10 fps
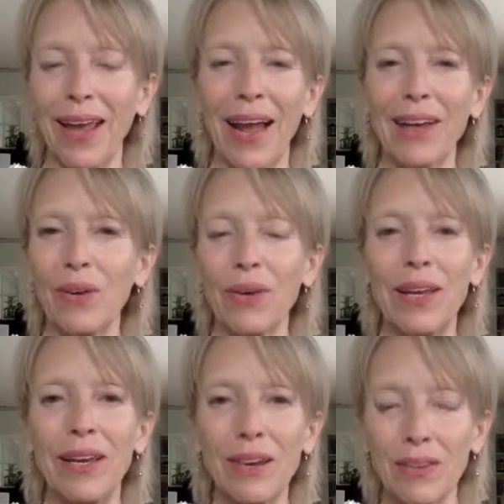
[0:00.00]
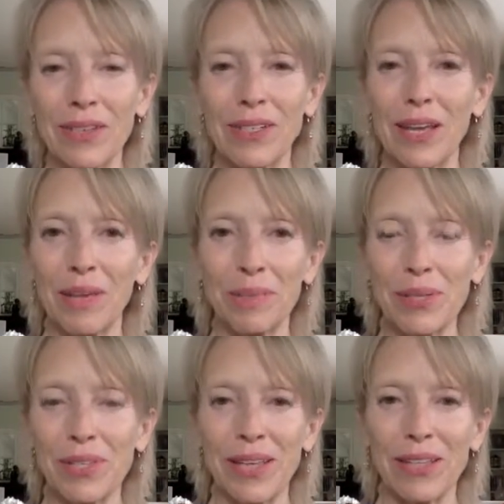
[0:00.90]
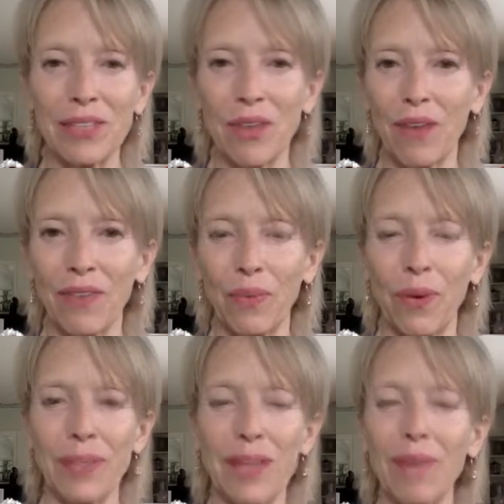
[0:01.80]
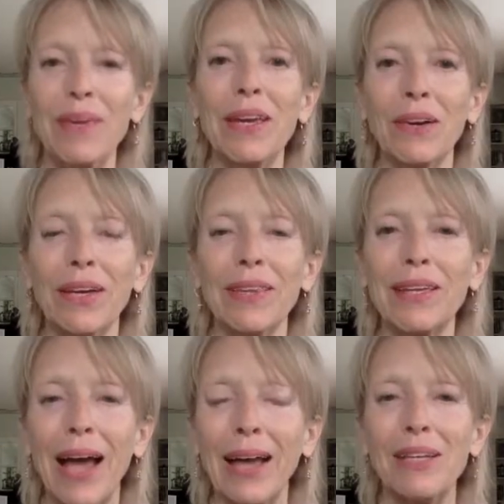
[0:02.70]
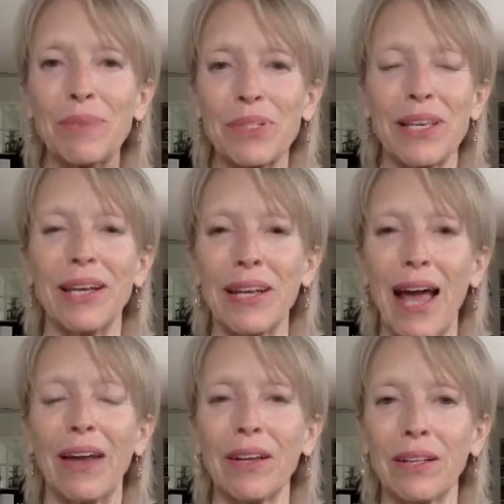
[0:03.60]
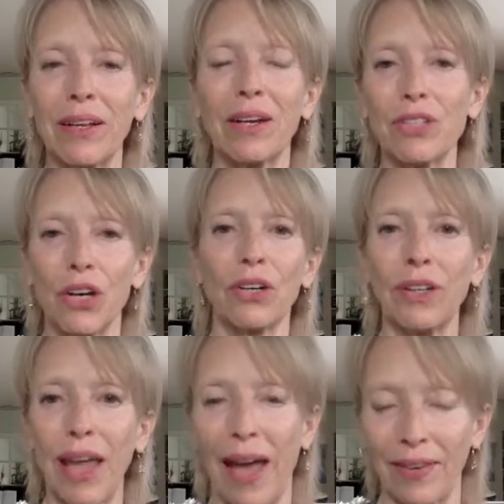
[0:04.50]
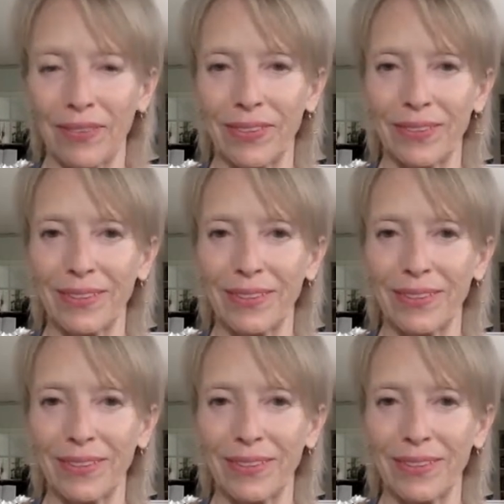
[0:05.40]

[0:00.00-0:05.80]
And I don't hear the 10% soft voice. I'm hearing the 90% loud and clear, turn left.